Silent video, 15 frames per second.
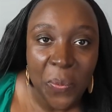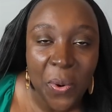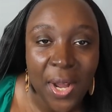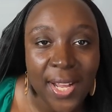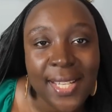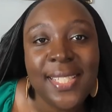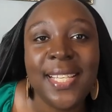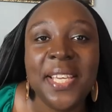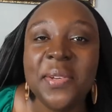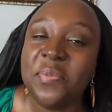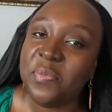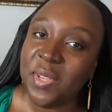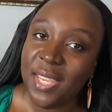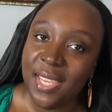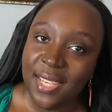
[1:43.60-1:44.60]
what it
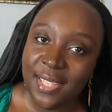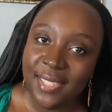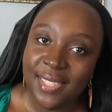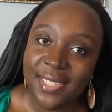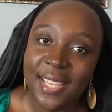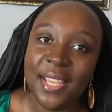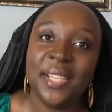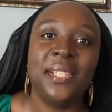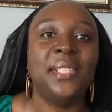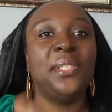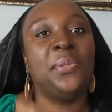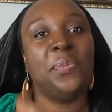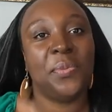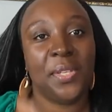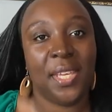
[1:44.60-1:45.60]
means
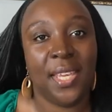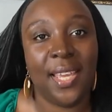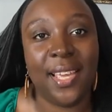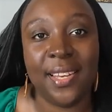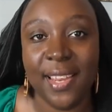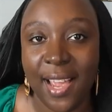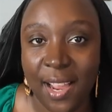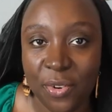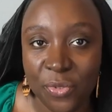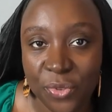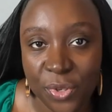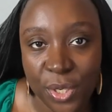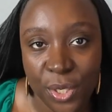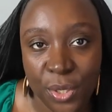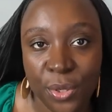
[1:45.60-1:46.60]
to be an
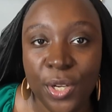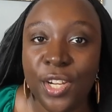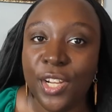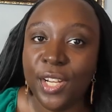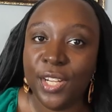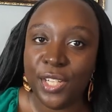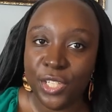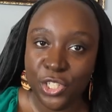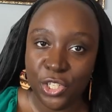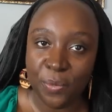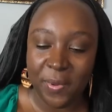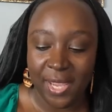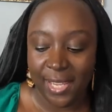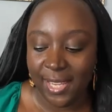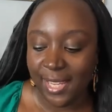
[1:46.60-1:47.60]

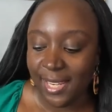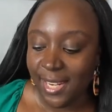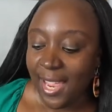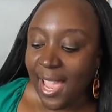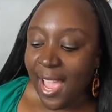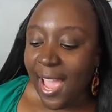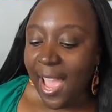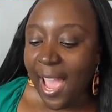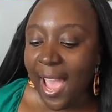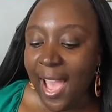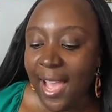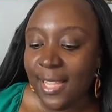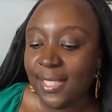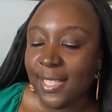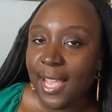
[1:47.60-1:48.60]
Afro-Jamaican.
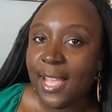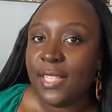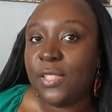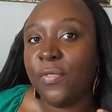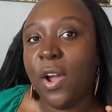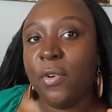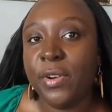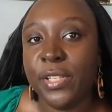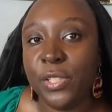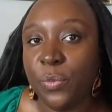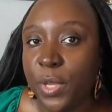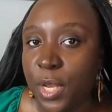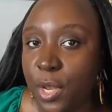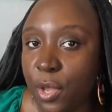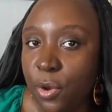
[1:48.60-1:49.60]
And as far as
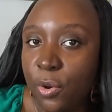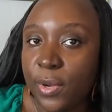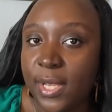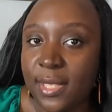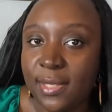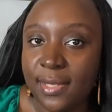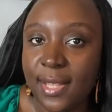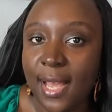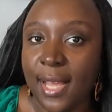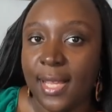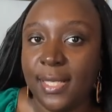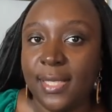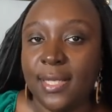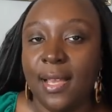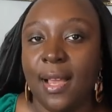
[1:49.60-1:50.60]
we know is
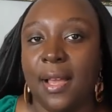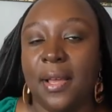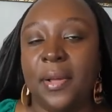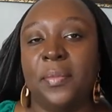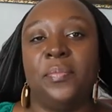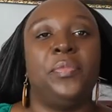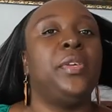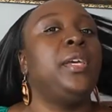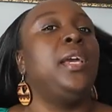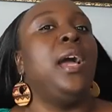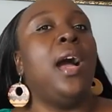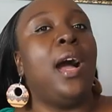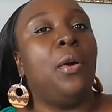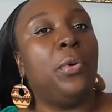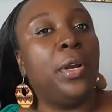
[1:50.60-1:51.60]
that
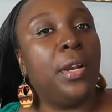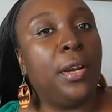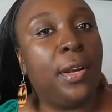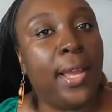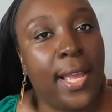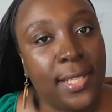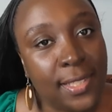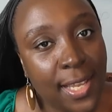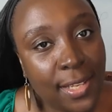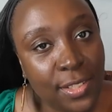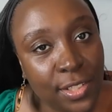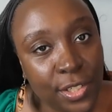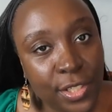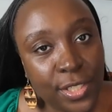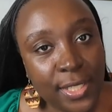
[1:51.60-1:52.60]
our
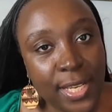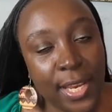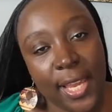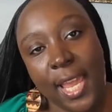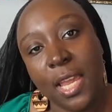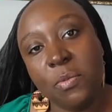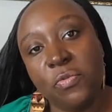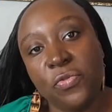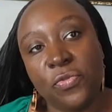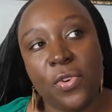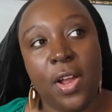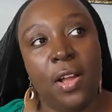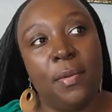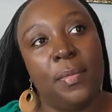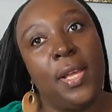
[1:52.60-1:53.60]
ancestors, they came
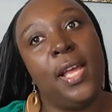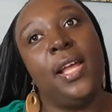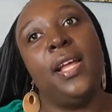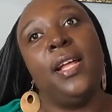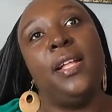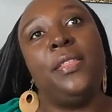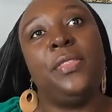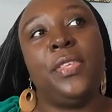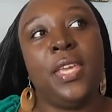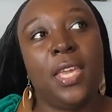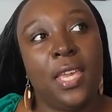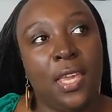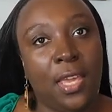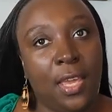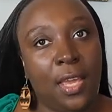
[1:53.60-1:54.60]
from
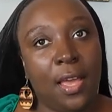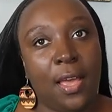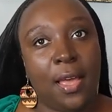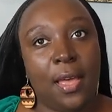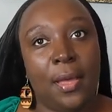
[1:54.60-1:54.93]
the